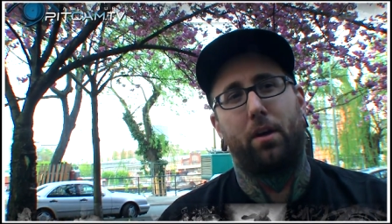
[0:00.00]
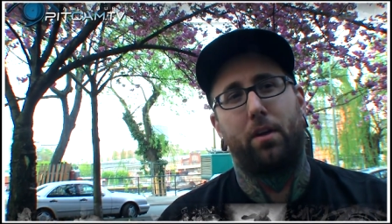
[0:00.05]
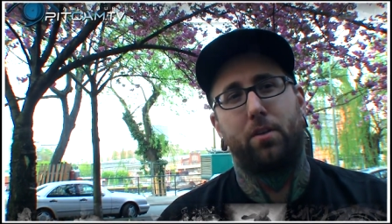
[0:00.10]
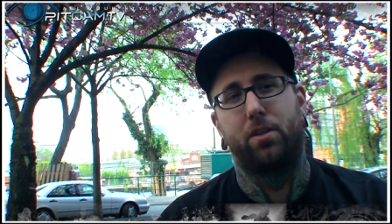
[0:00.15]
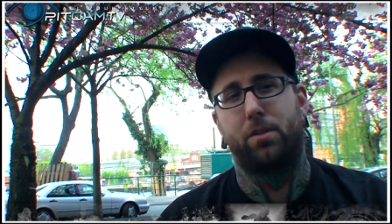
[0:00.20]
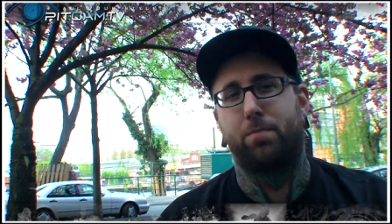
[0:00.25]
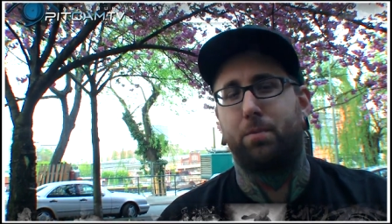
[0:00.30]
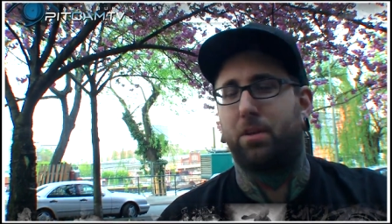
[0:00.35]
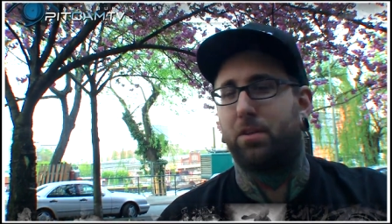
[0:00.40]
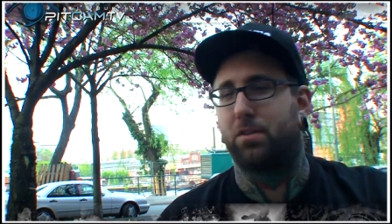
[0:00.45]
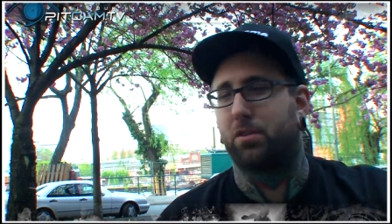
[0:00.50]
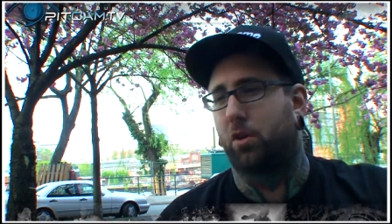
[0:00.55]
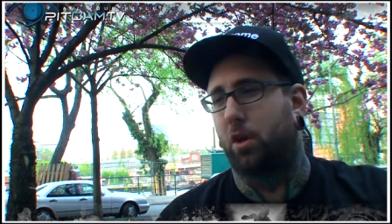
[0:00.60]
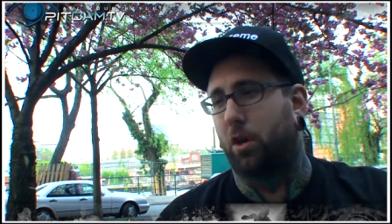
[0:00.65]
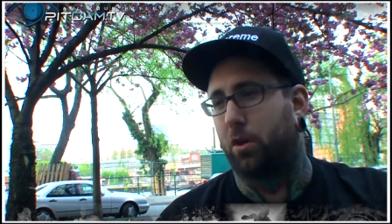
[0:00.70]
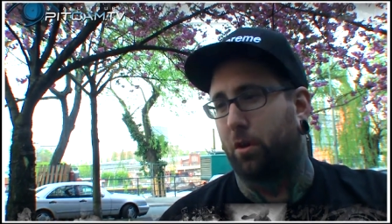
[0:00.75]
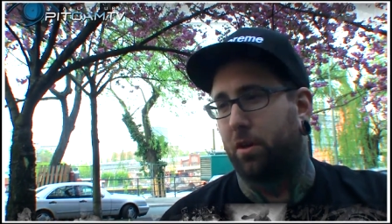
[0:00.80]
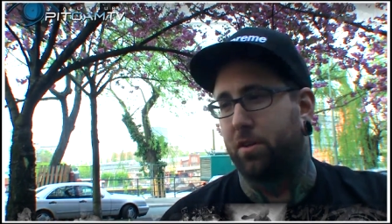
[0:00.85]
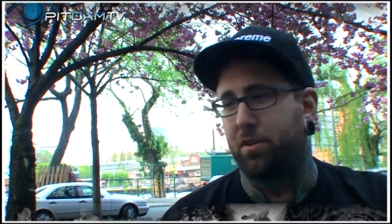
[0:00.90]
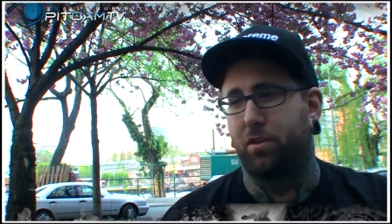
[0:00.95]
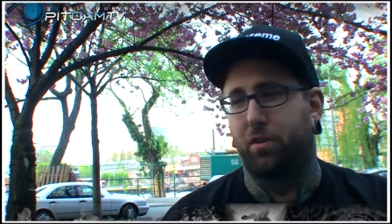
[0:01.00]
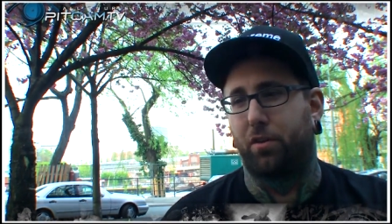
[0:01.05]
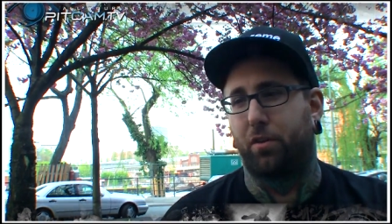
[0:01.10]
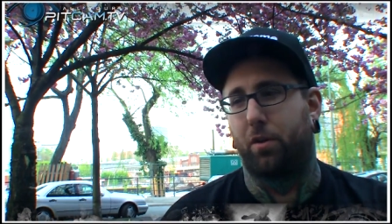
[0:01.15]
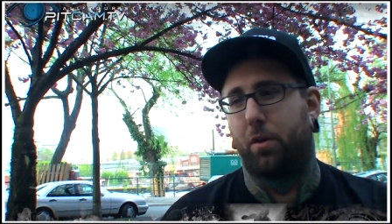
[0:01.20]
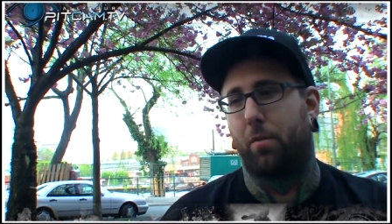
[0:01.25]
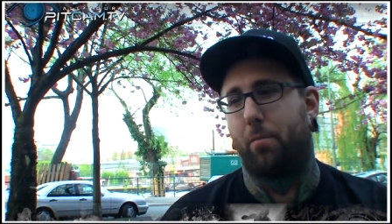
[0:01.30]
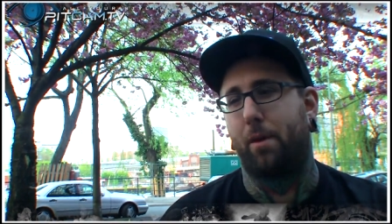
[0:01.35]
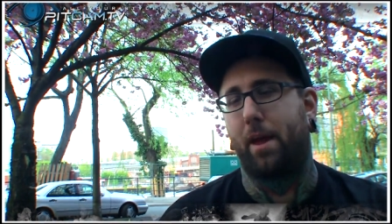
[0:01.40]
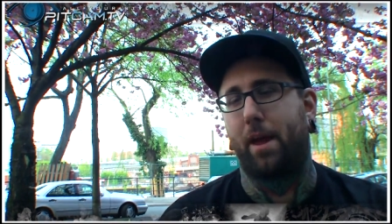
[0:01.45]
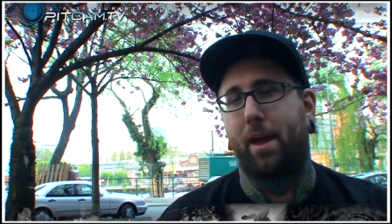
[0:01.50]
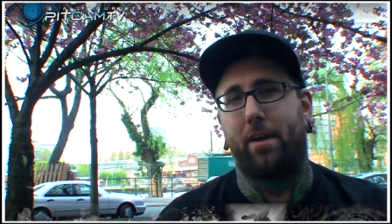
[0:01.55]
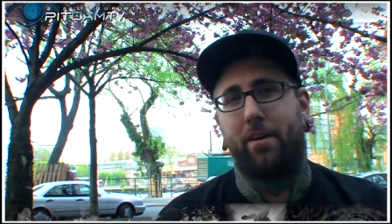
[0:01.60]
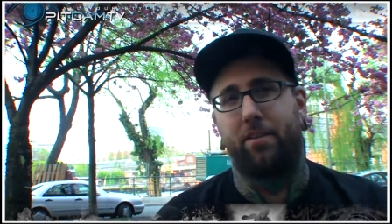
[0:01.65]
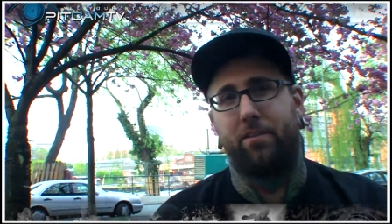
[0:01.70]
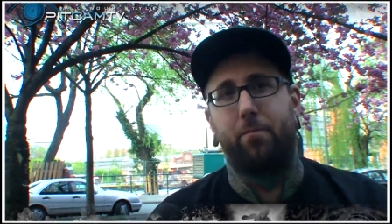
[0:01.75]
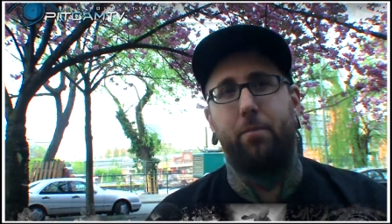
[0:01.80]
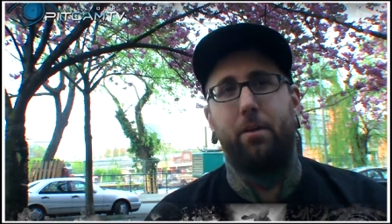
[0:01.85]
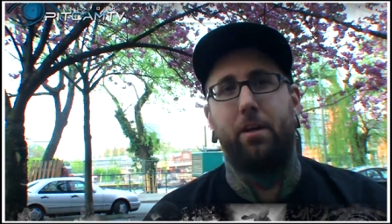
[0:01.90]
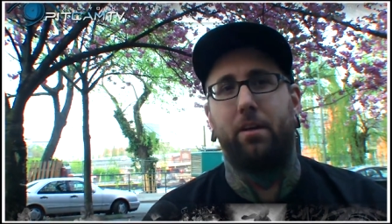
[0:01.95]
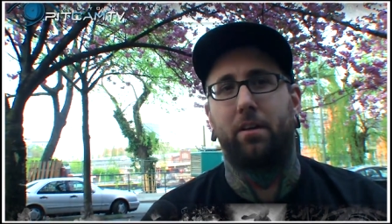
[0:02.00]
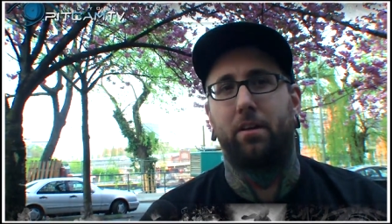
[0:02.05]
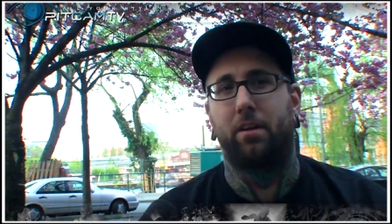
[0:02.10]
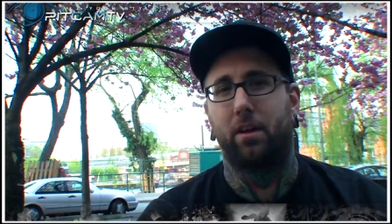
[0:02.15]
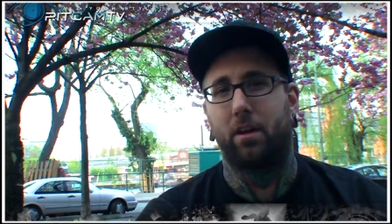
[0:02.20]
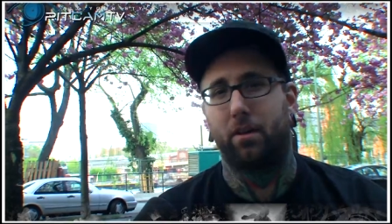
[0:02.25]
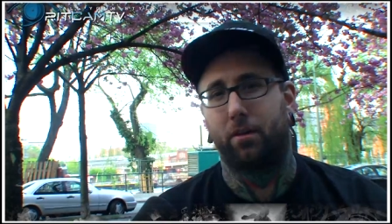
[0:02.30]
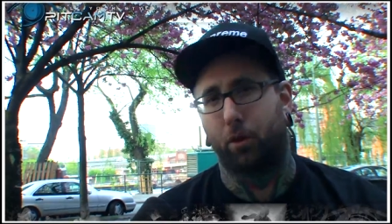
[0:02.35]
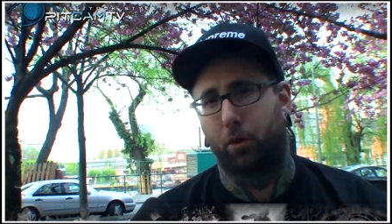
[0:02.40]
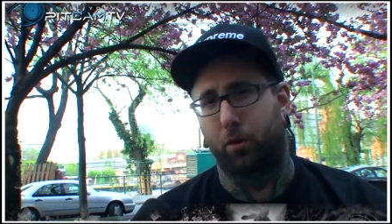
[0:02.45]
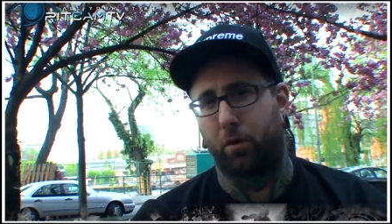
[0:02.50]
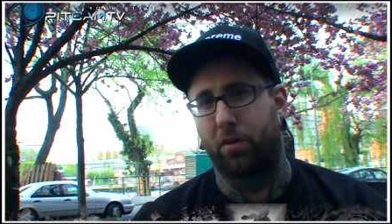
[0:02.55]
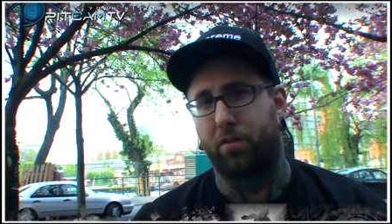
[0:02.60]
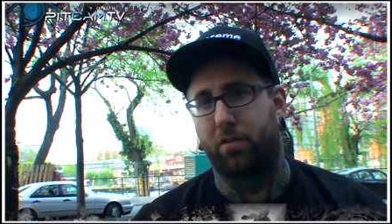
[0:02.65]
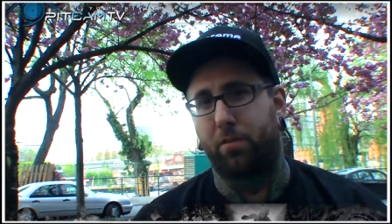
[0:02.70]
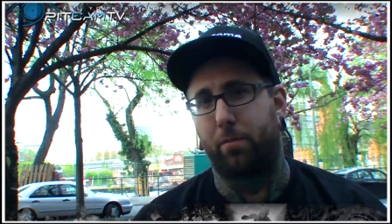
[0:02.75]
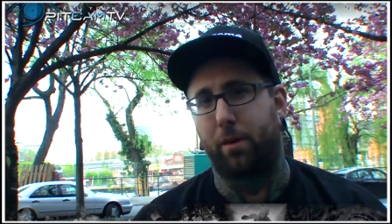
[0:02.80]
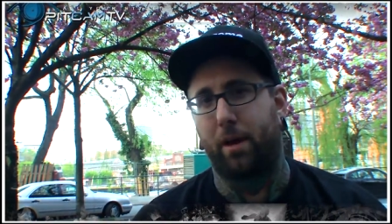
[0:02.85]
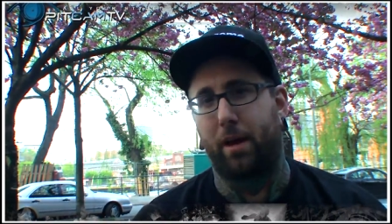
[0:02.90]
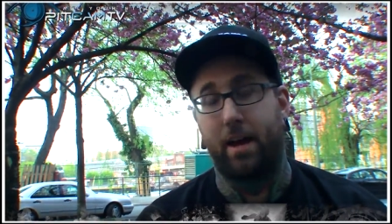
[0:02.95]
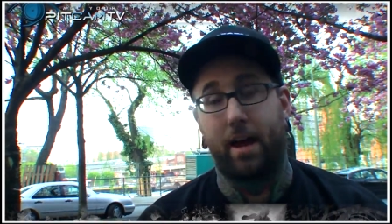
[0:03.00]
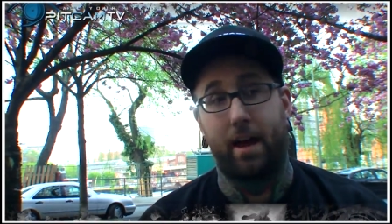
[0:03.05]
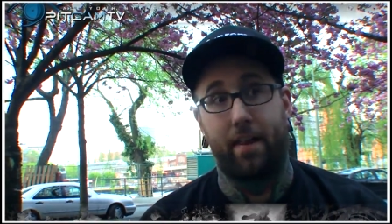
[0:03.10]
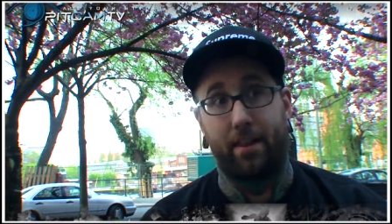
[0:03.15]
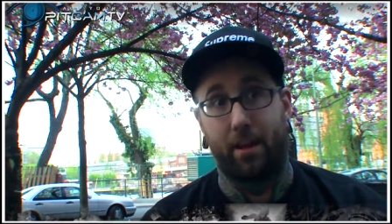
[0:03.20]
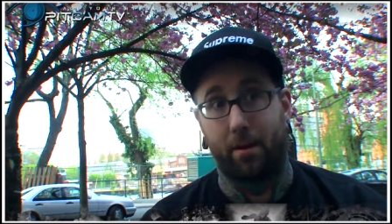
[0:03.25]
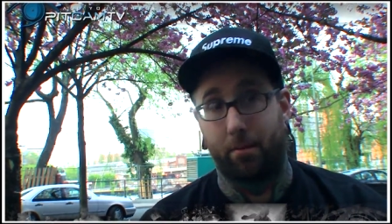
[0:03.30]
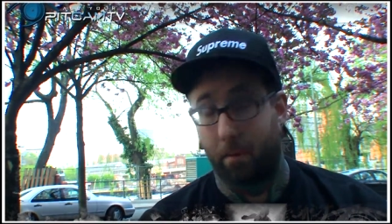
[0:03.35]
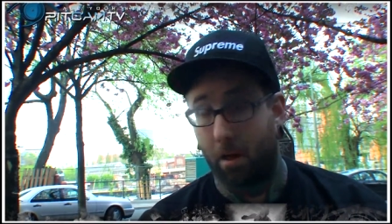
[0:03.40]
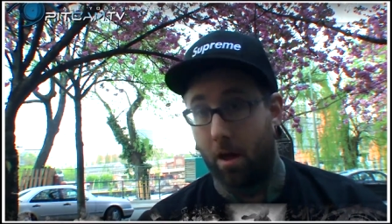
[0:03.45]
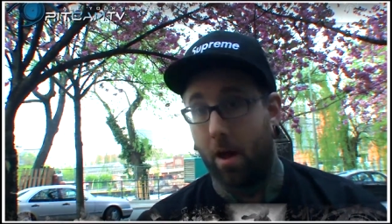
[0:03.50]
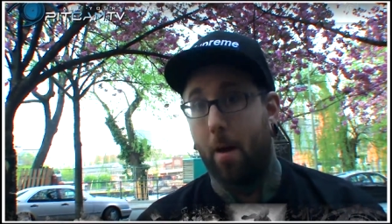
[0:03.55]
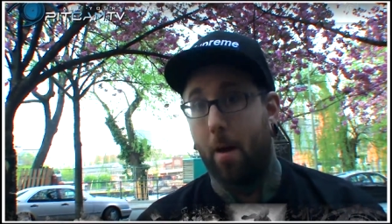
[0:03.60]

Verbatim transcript: just because they're all Christian and they're in a band doesn't mean they're a Christian band. And then